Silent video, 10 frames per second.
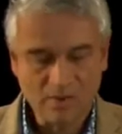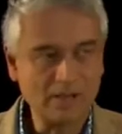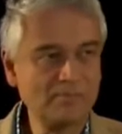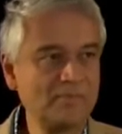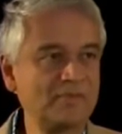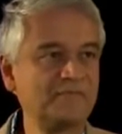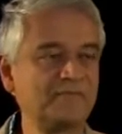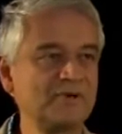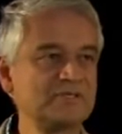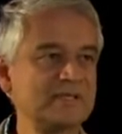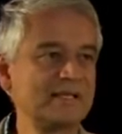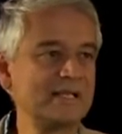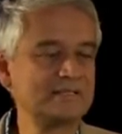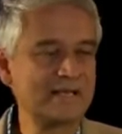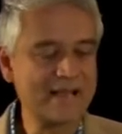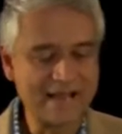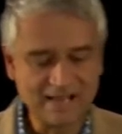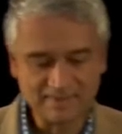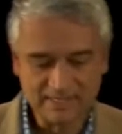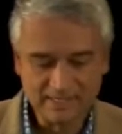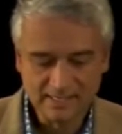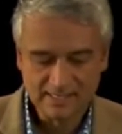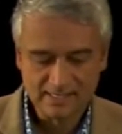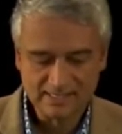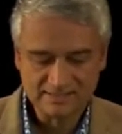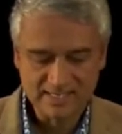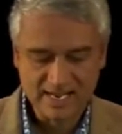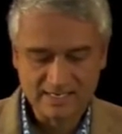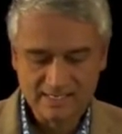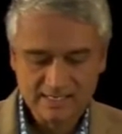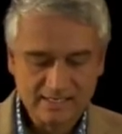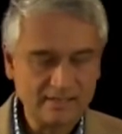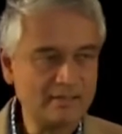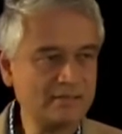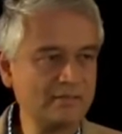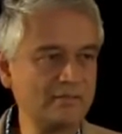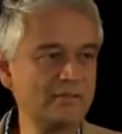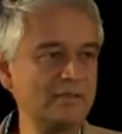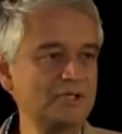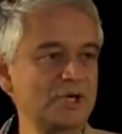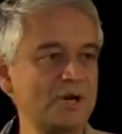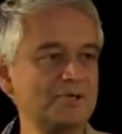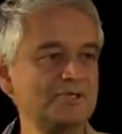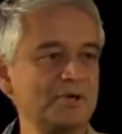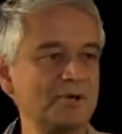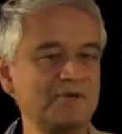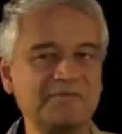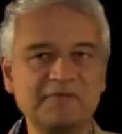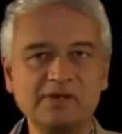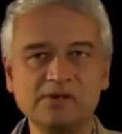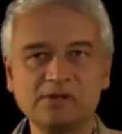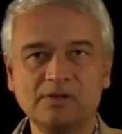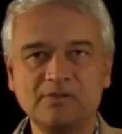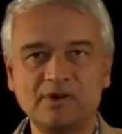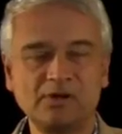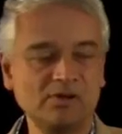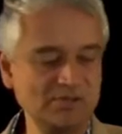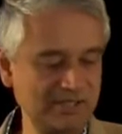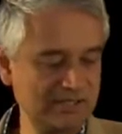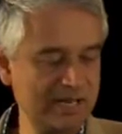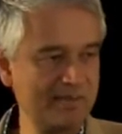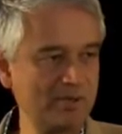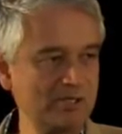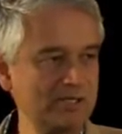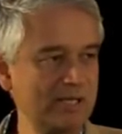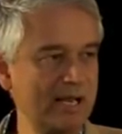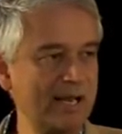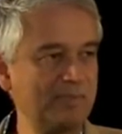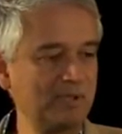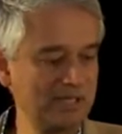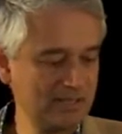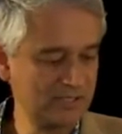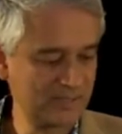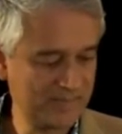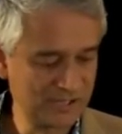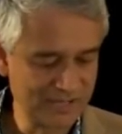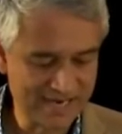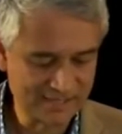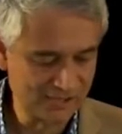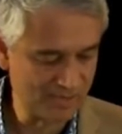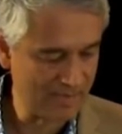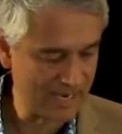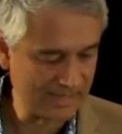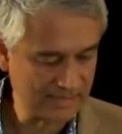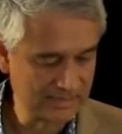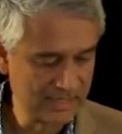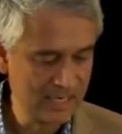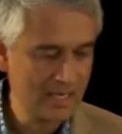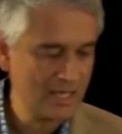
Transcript: Well, the first thing that's going to happen is that the charges are going to feel their closest neighbors, and a plus is going to be attracted to a minus.